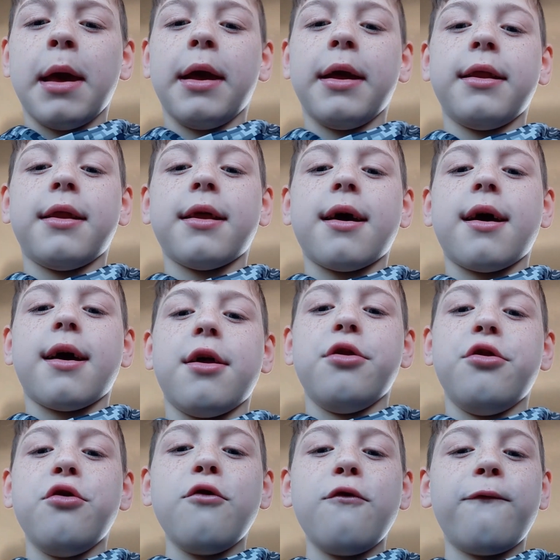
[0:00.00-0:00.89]

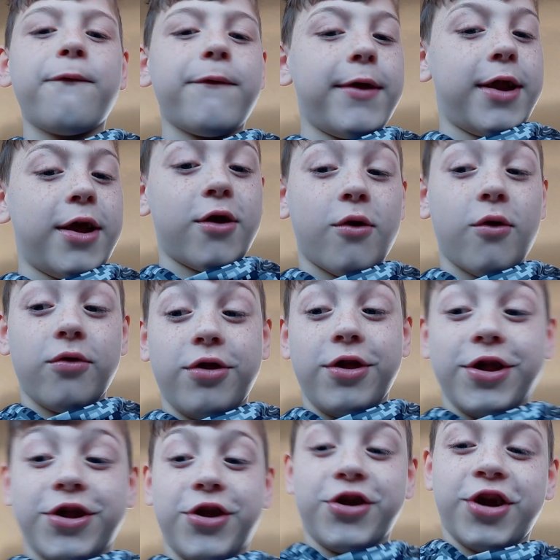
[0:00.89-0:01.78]
make a new video
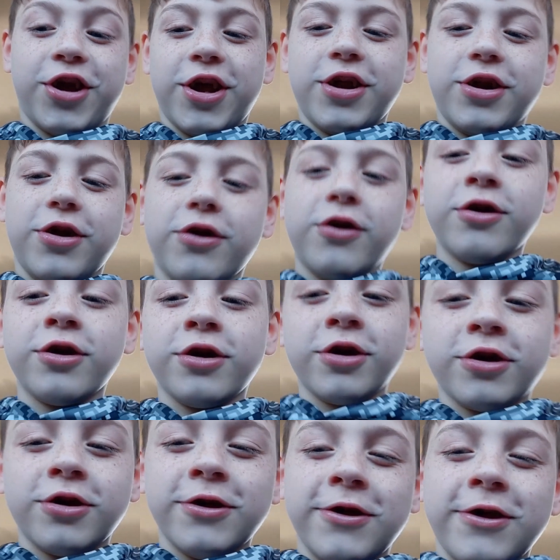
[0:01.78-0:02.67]
on this channel.
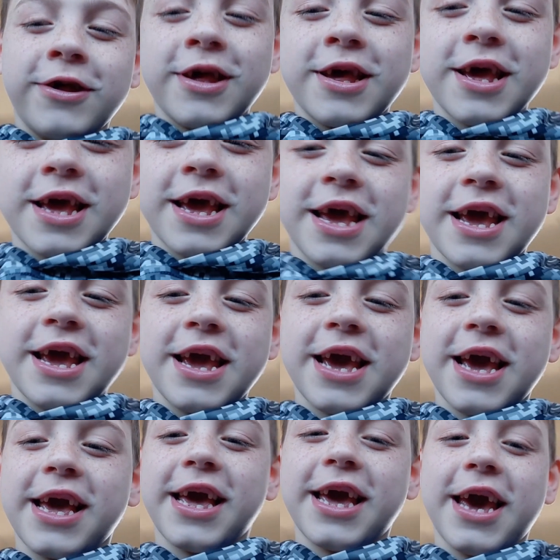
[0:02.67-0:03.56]
And